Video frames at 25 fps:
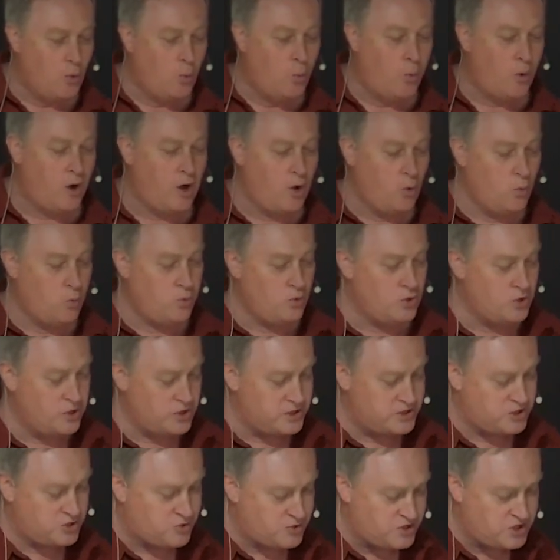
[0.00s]
What
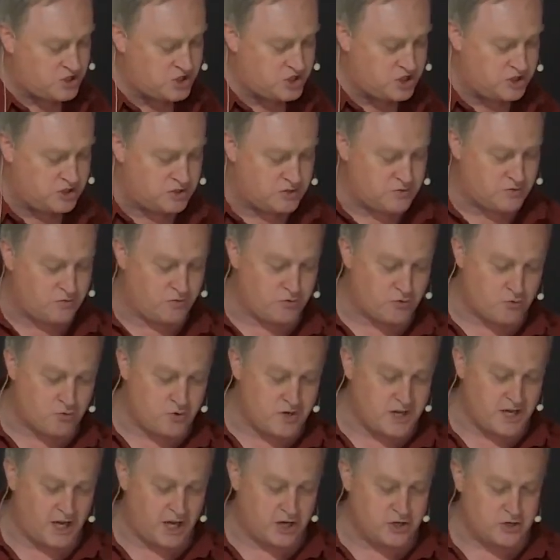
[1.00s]
would Christians from
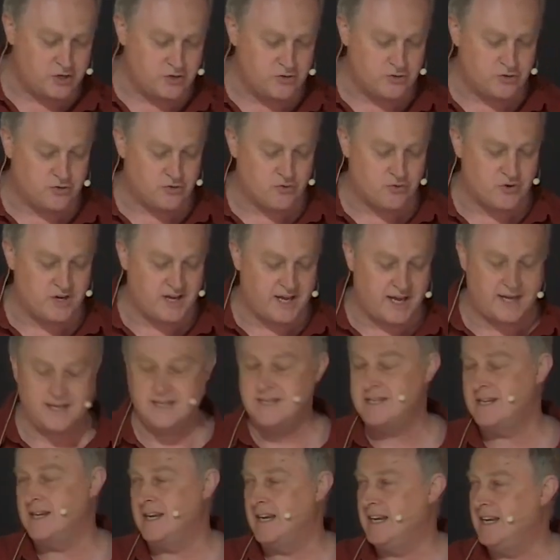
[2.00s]
303
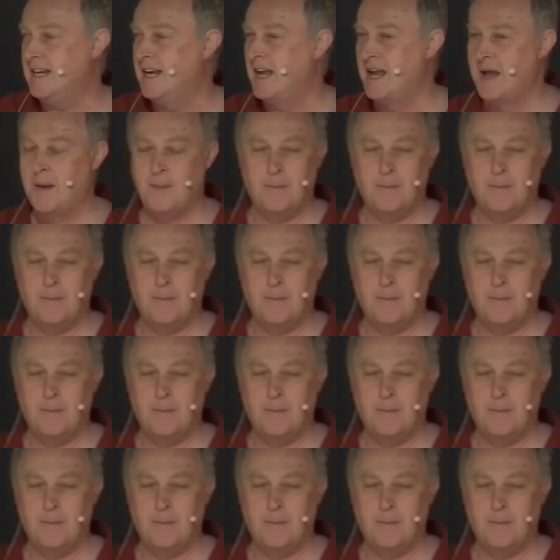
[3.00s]
AD